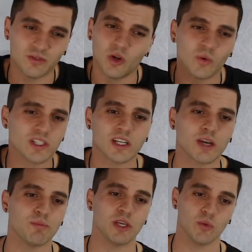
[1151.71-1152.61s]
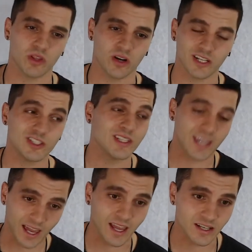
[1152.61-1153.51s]
No one's going to compete with Onyx. You
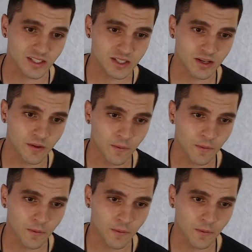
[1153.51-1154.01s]
can't.